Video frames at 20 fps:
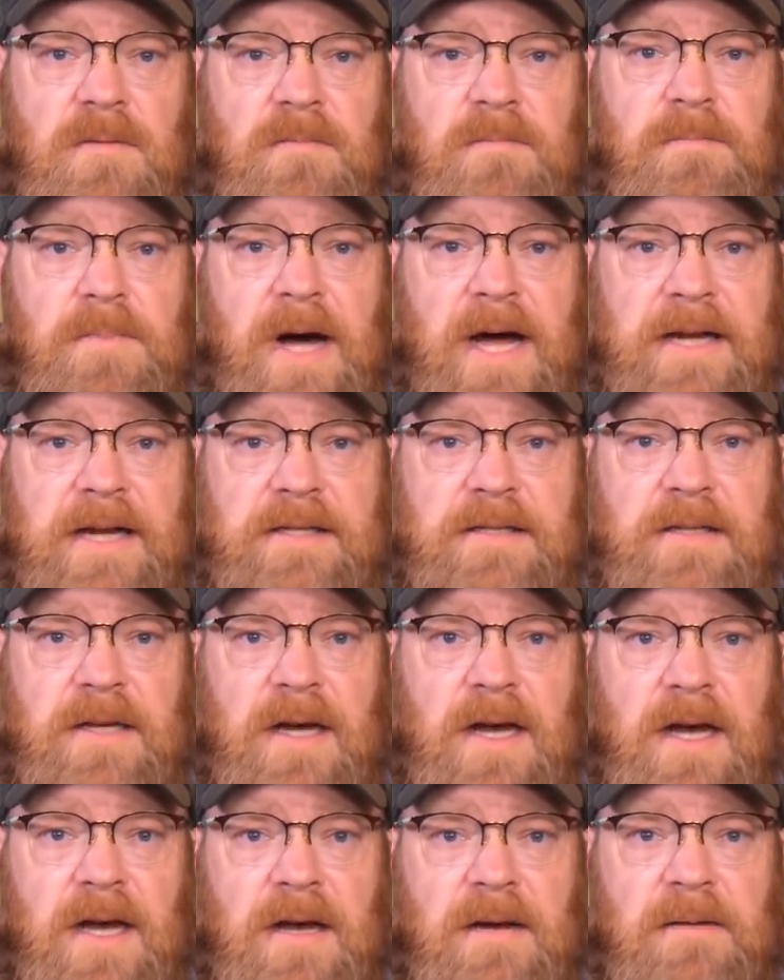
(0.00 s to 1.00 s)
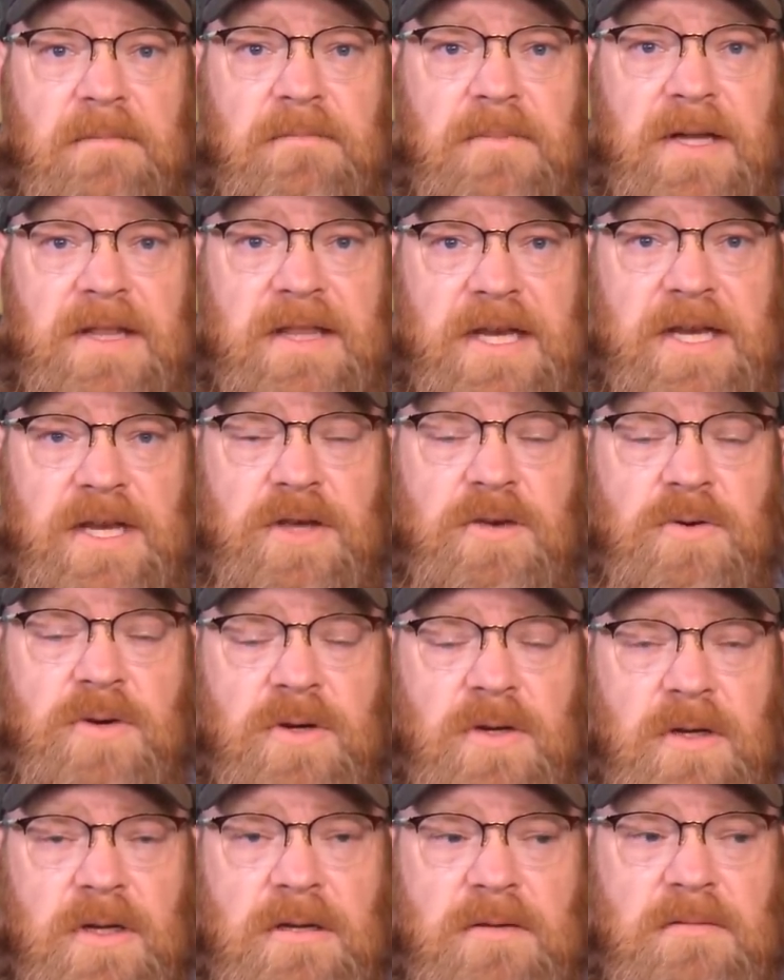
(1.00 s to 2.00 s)
But uh, but then you
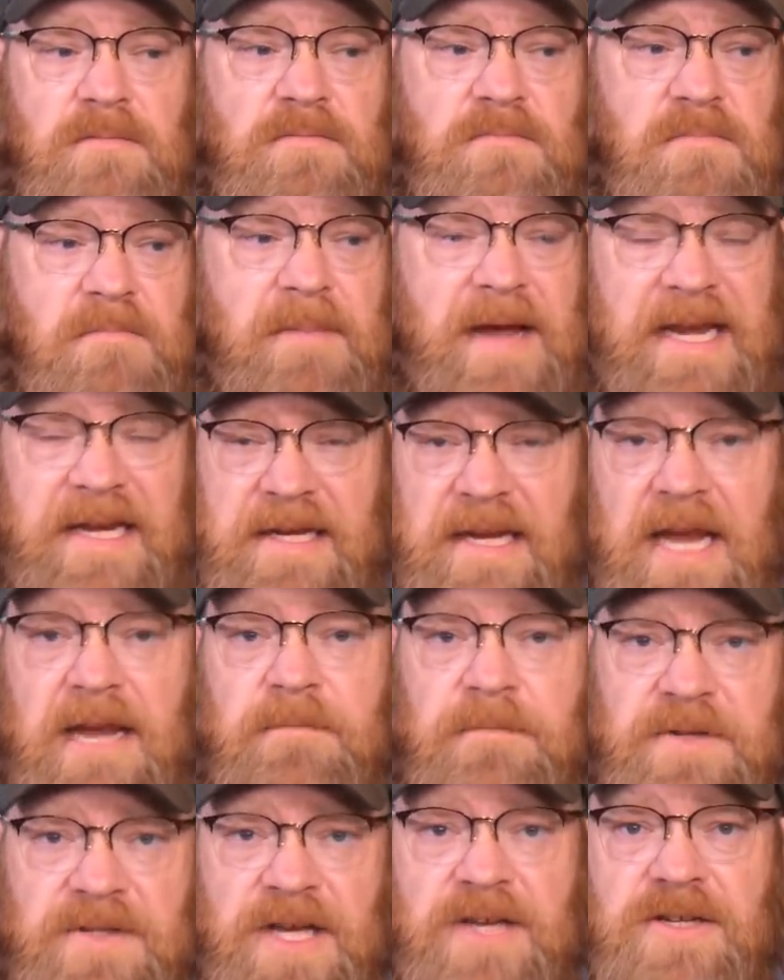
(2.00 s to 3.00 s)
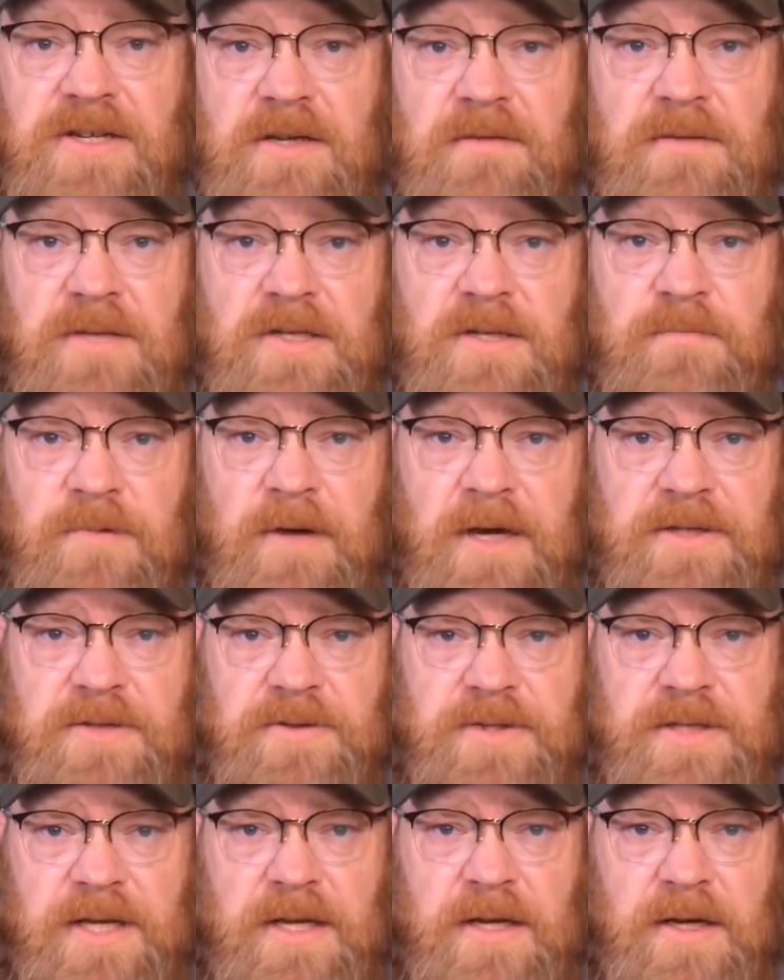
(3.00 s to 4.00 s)
could maintain possession of the
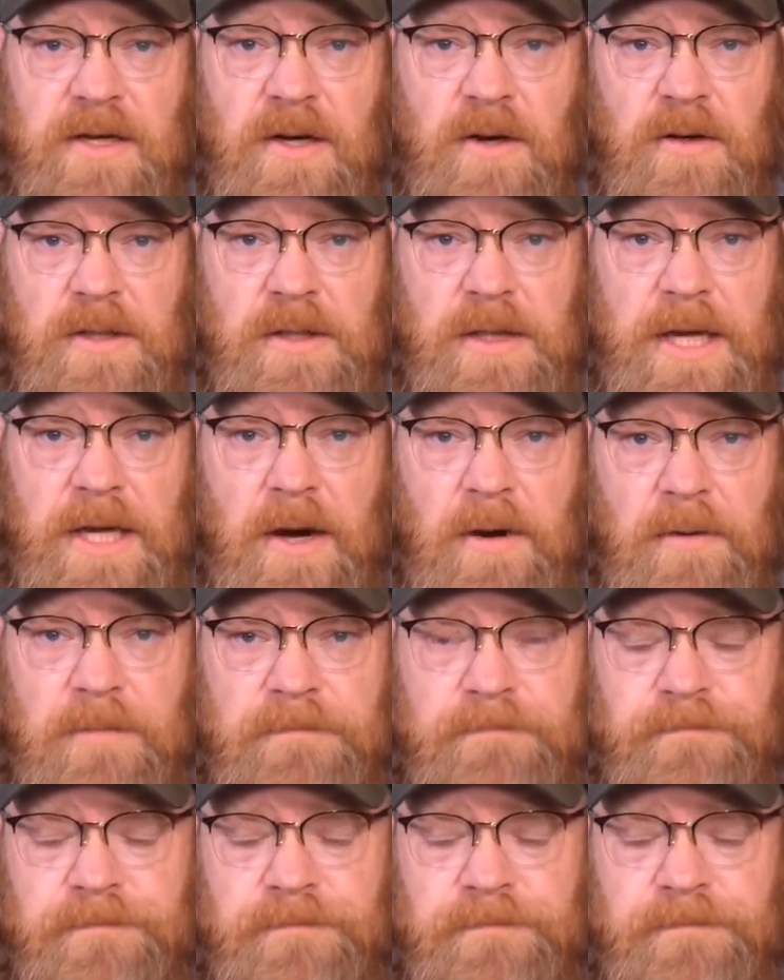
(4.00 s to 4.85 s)
suppressors that you currently own.